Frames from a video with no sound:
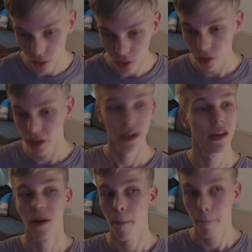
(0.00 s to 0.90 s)
looking,
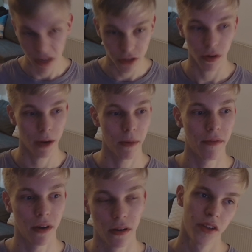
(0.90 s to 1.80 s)
best RAM
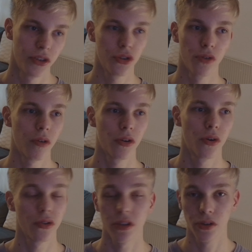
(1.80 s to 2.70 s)
ever. Just overall,
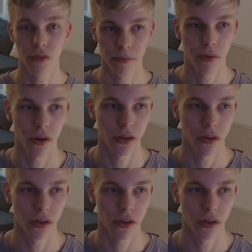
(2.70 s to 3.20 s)
Corsair, great product.